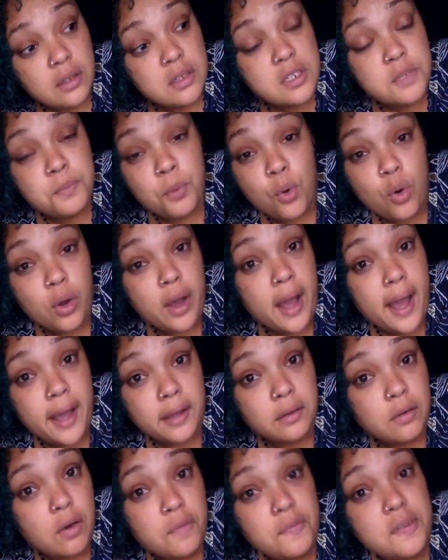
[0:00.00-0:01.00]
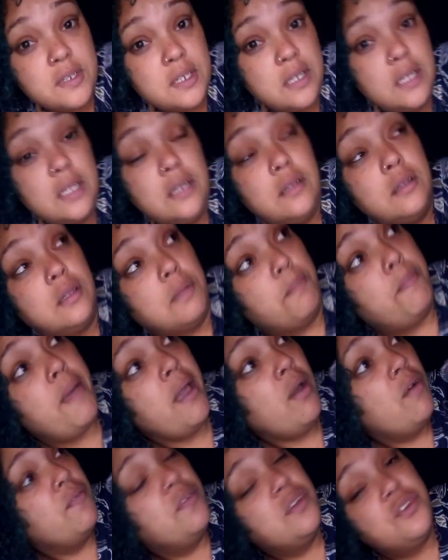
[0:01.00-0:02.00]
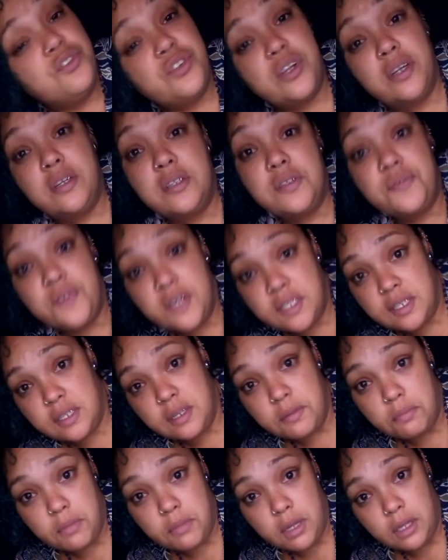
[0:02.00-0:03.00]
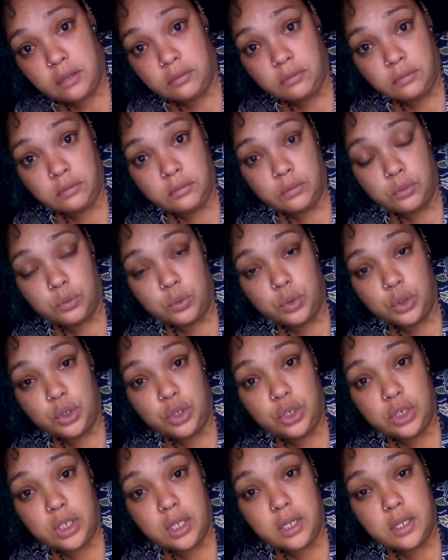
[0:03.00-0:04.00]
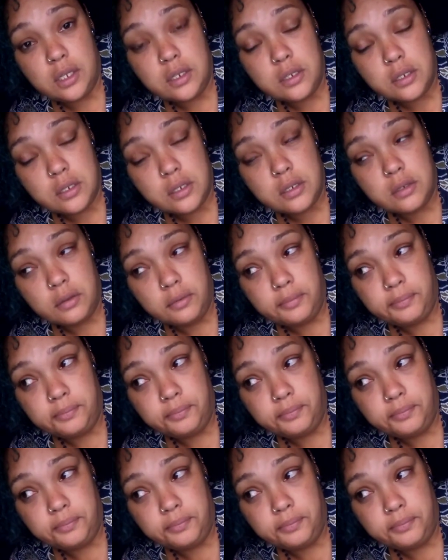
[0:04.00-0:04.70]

this poor guy, obviously, the back of the truck is facing me, which is